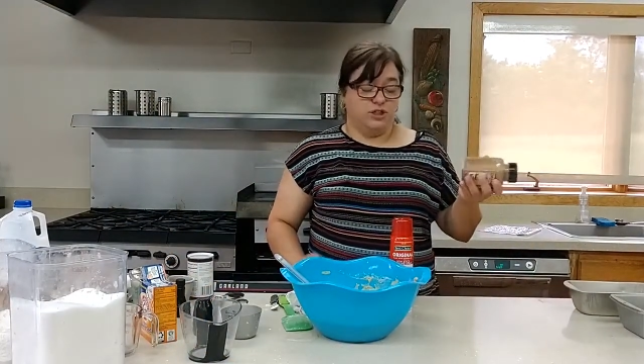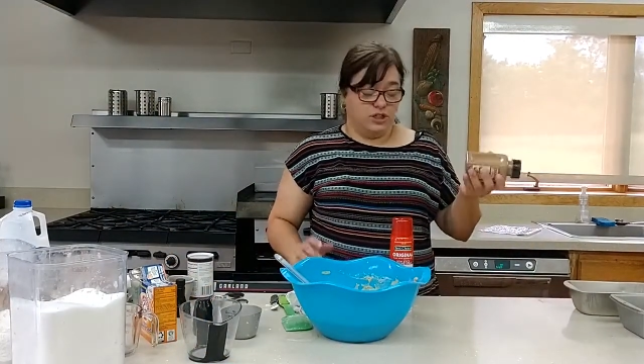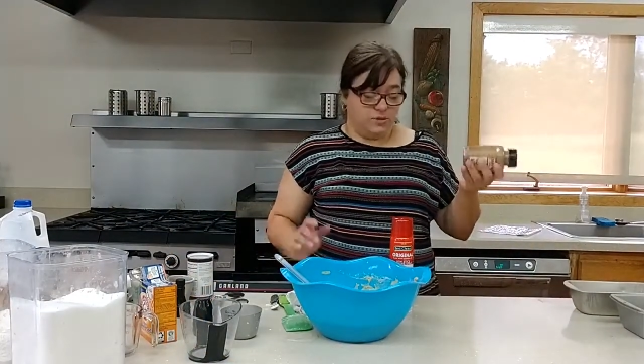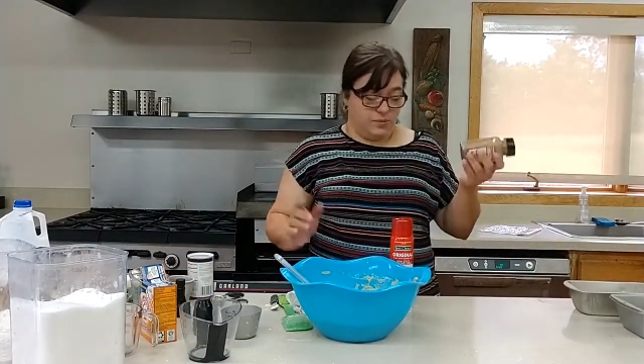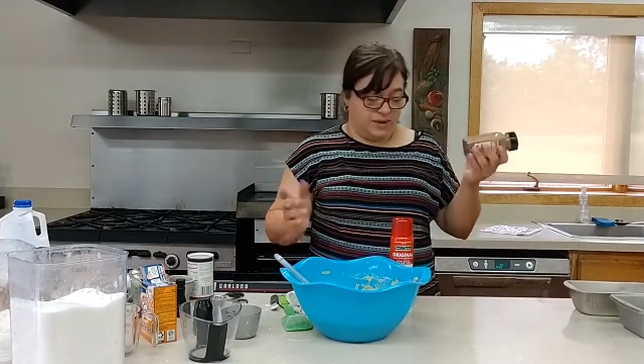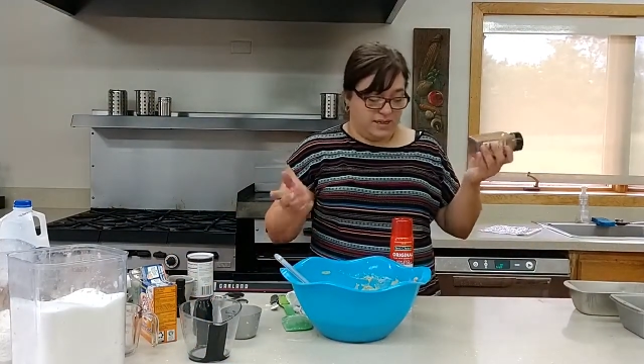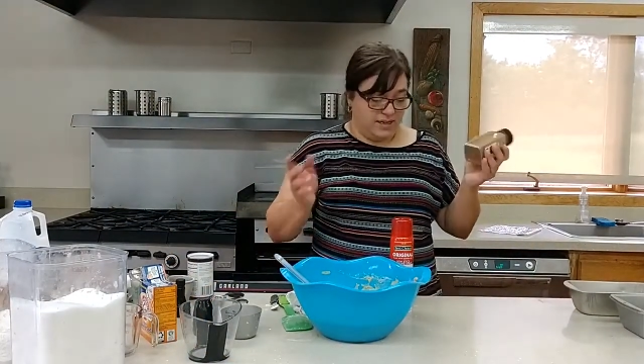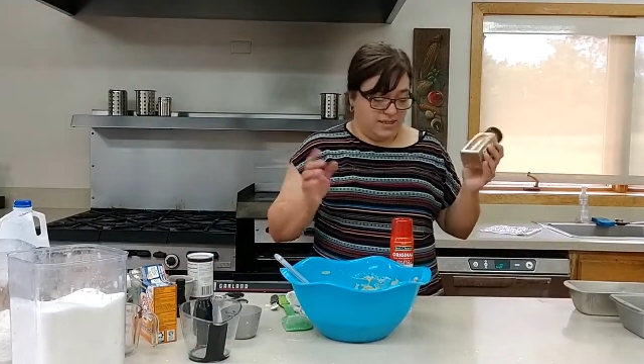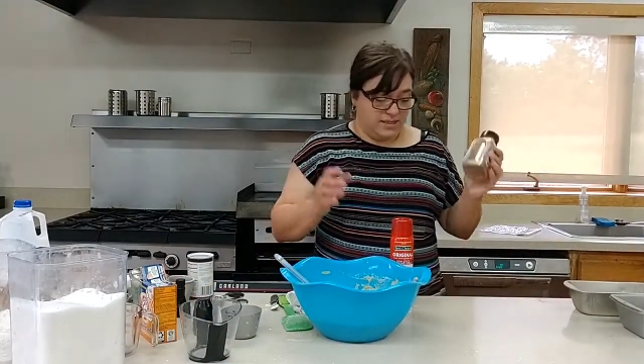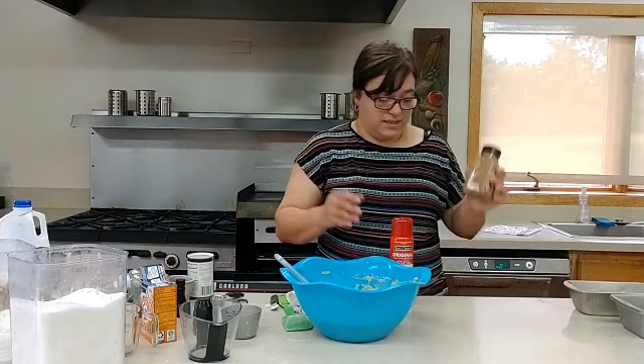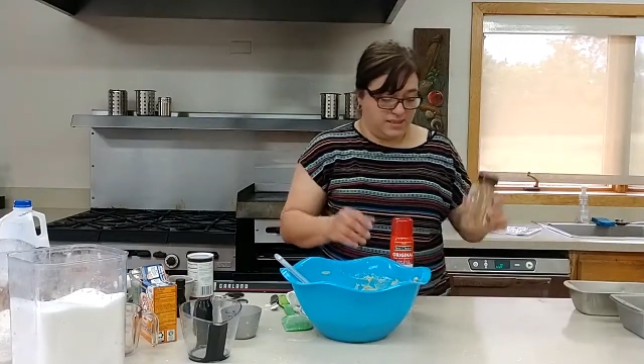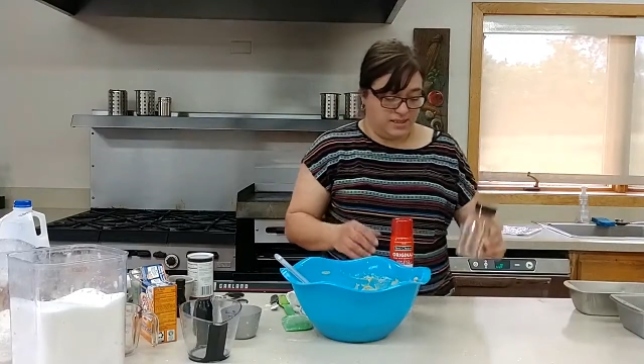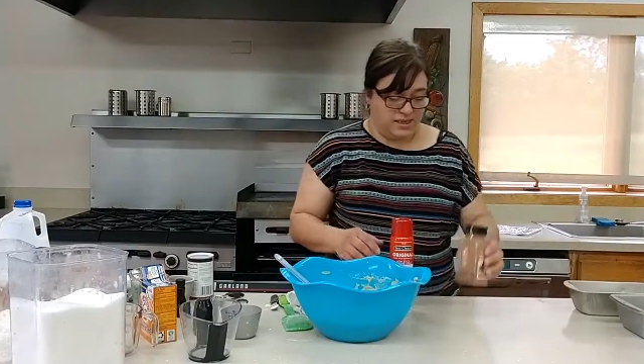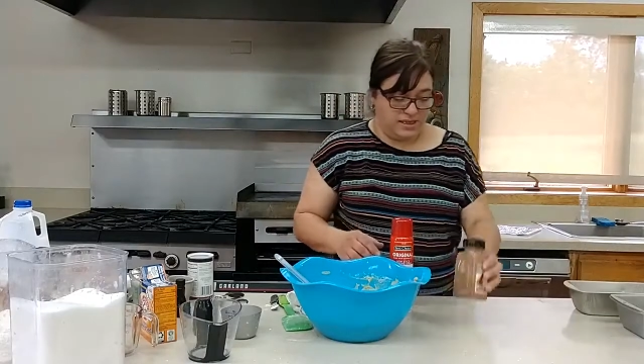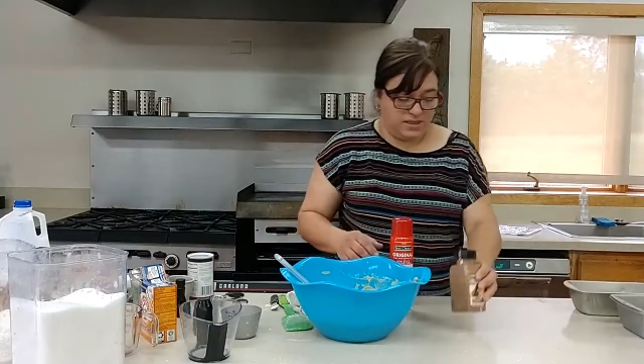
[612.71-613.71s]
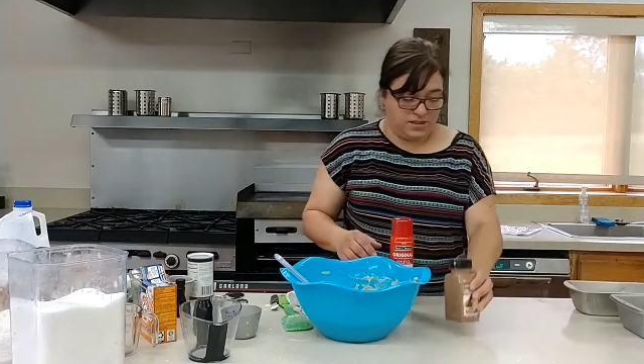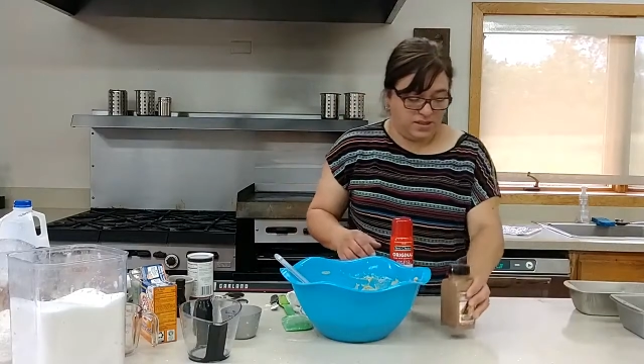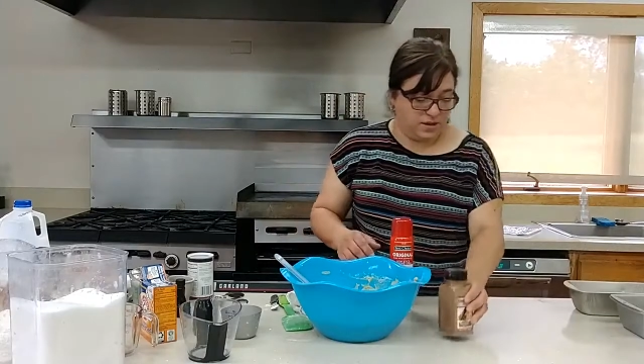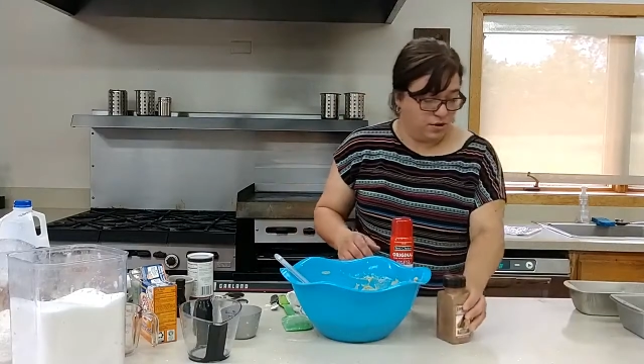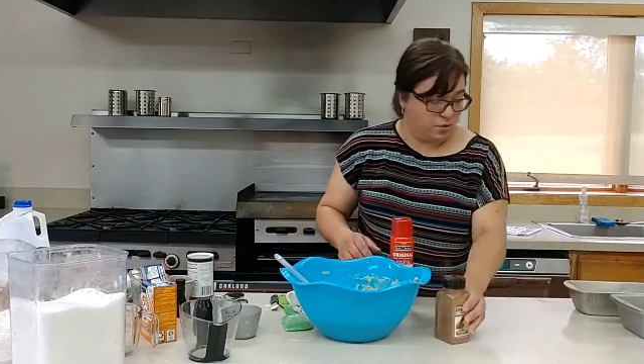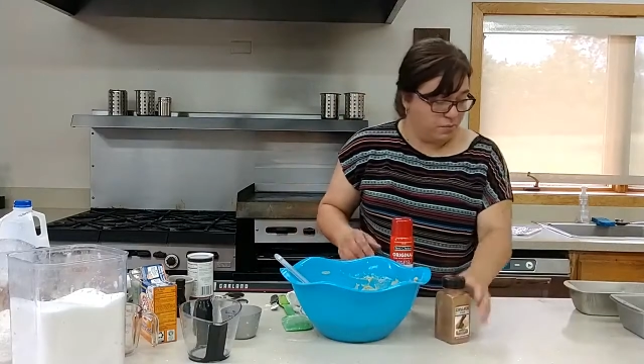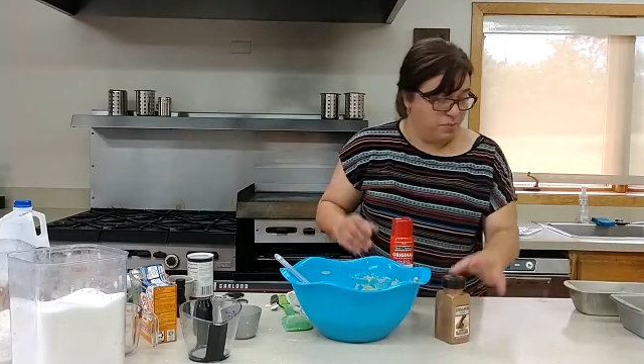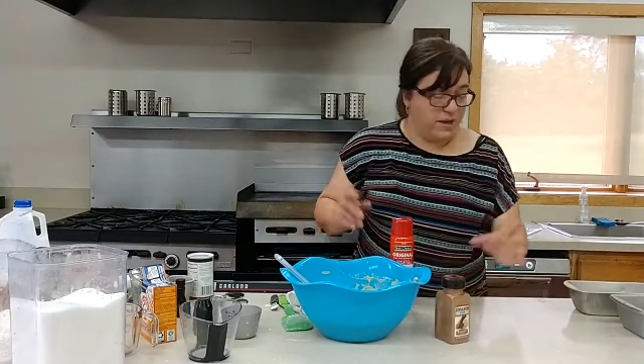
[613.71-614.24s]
just because it's easier,